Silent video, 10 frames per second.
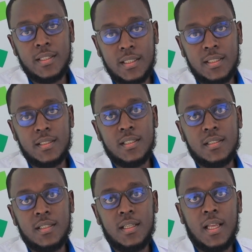
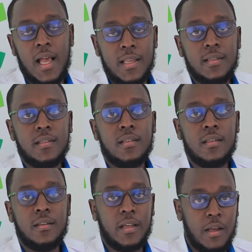citizens and
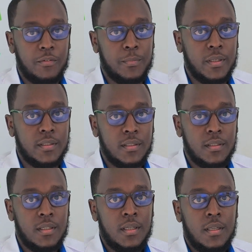the government.
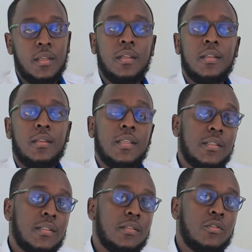
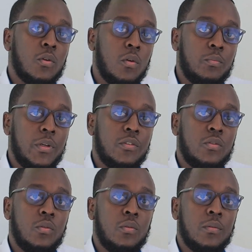This show brings
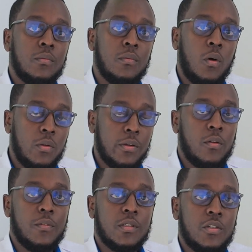you all the
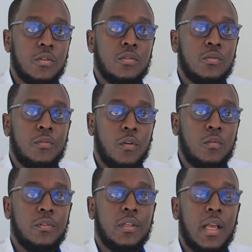conversations
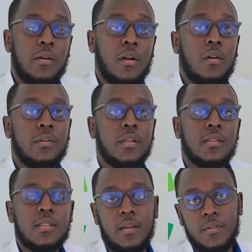revolving around
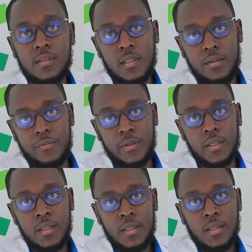service delivery.
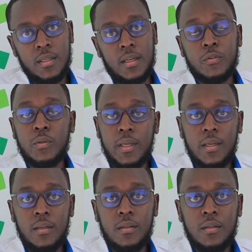Now
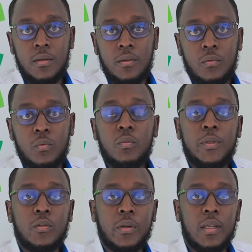today, we'll
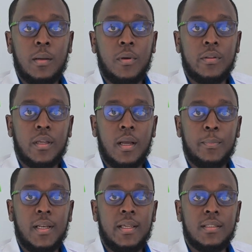be talking about the
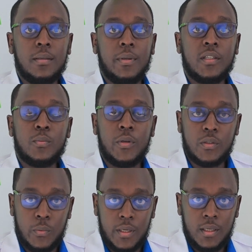Kampala Entebbe
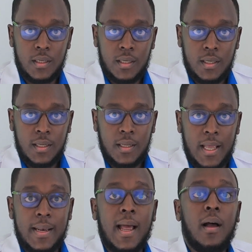Expressway
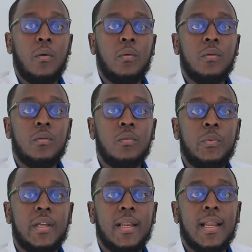and how
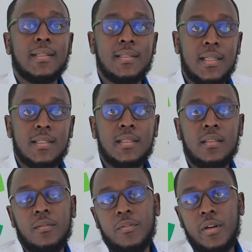we can access
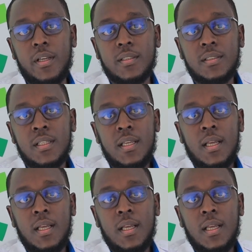the various